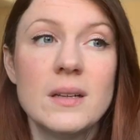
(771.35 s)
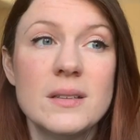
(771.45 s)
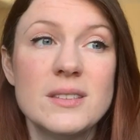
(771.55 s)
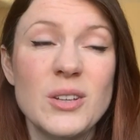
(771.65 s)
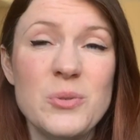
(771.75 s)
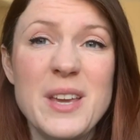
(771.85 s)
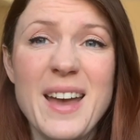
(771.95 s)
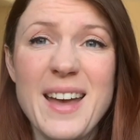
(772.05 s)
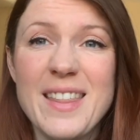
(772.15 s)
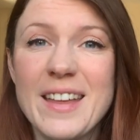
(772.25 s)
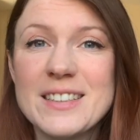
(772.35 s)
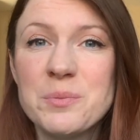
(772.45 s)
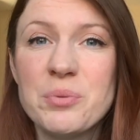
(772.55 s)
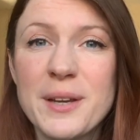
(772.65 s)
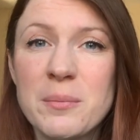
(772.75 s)
So yeah, that's
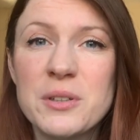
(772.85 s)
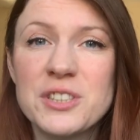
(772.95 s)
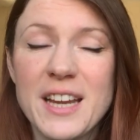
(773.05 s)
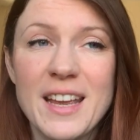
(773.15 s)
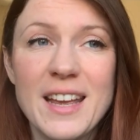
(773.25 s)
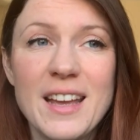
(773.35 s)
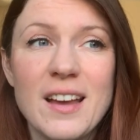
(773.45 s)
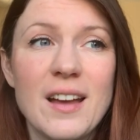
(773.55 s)
pretty much it.